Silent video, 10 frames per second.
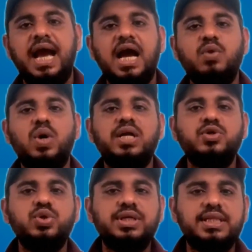And while
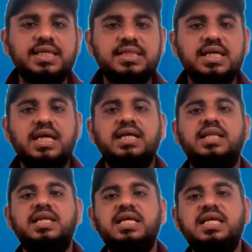doing this,
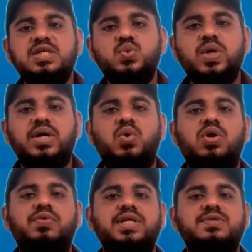the knees were
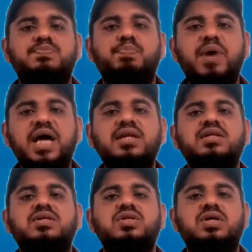always
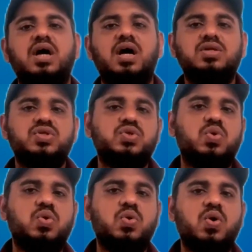bent
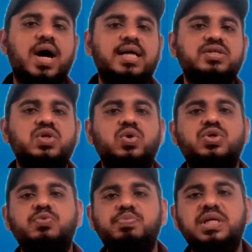so as
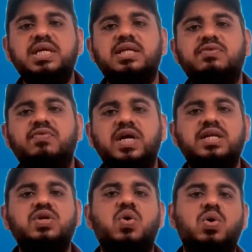not to bear the
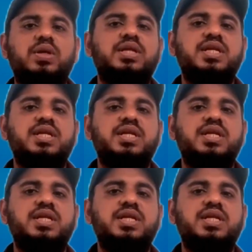weight on the